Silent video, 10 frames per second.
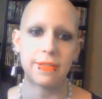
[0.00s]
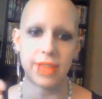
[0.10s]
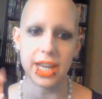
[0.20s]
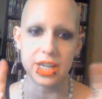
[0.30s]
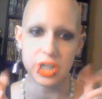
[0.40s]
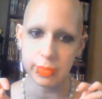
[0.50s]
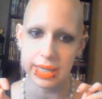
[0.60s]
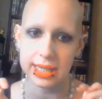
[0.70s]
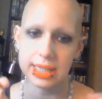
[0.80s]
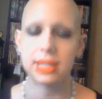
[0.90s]

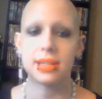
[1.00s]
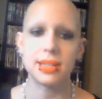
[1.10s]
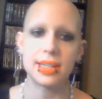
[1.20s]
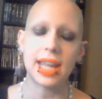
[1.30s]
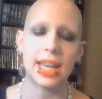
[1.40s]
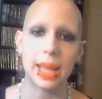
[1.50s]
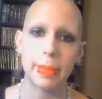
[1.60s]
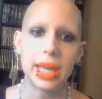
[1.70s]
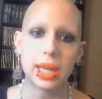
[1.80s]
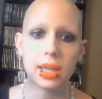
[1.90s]
punishment
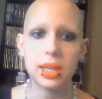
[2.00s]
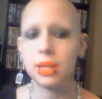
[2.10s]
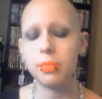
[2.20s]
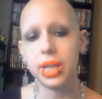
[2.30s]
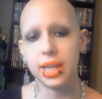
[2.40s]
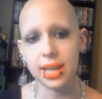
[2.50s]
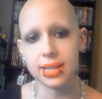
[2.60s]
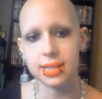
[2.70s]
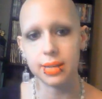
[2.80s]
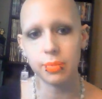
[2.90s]
dynamic in
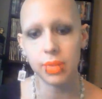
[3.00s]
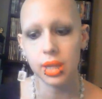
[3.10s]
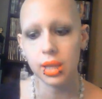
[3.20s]
BDSM.